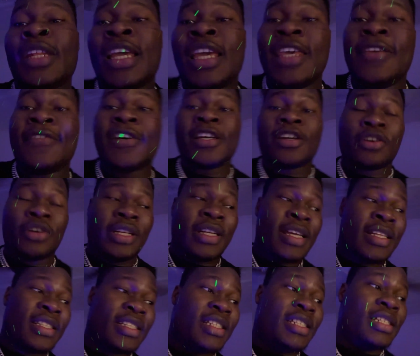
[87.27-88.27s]
if I
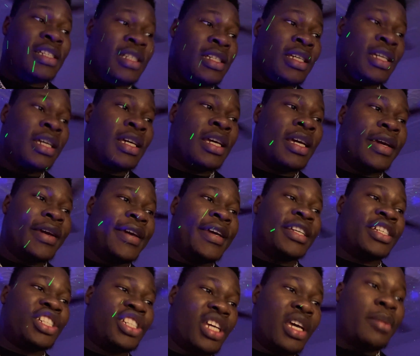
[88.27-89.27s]
connect the
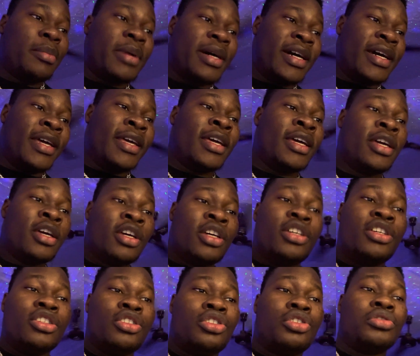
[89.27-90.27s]
HDMI
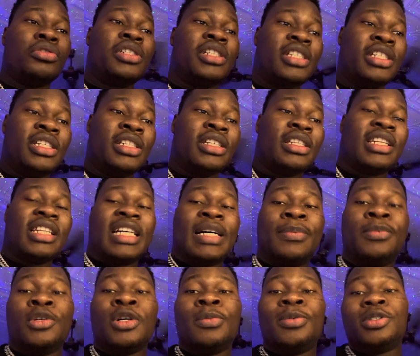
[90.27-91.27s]
into the
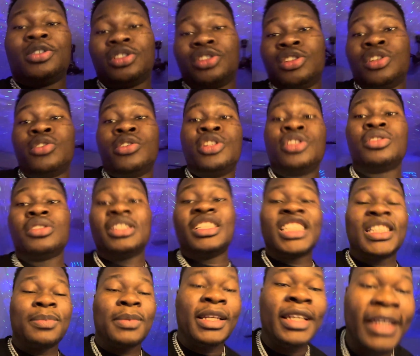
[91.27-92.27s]
laptop, it was not going to
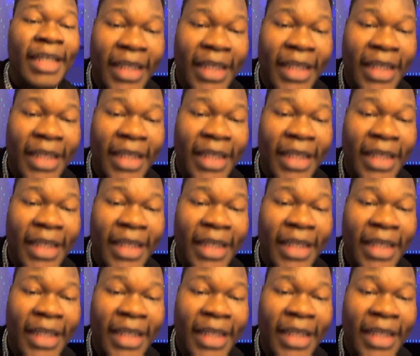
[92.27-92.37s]
display